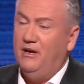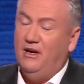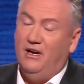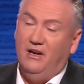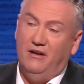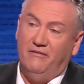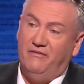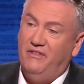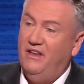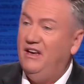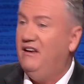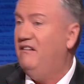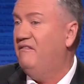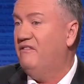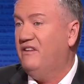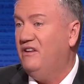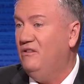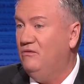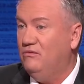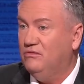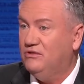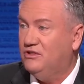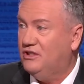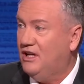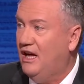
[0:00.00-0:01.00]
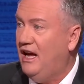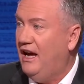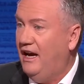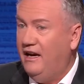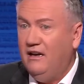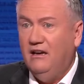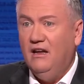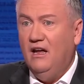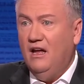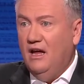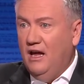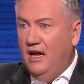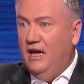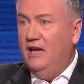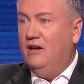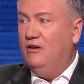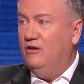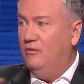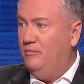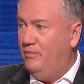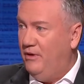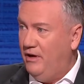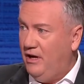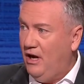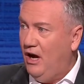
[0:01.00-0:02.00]
And if Gill stayed, he
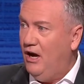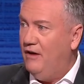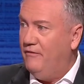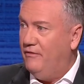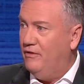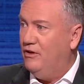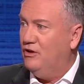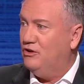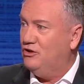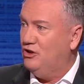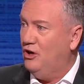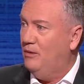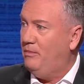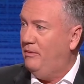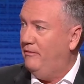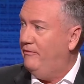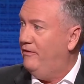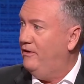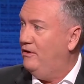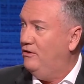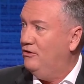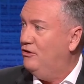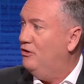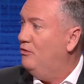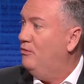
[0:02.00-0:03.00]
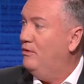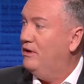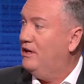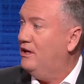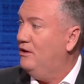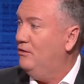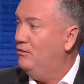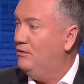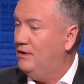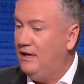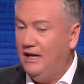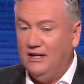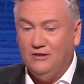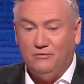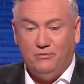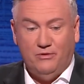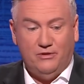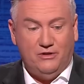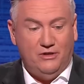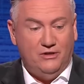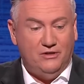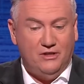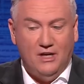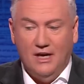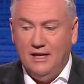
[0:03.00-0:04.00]
could be over the top of it and do what Gill does,
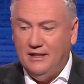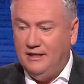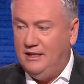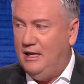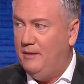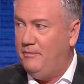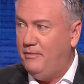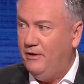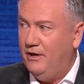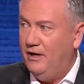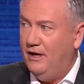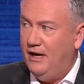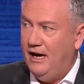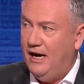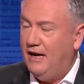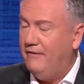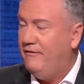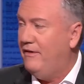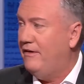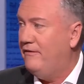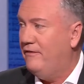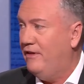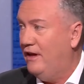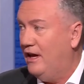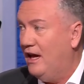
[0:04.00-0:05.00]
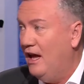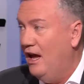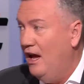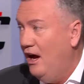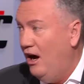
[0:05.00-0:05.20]
which is dip in and out of everything.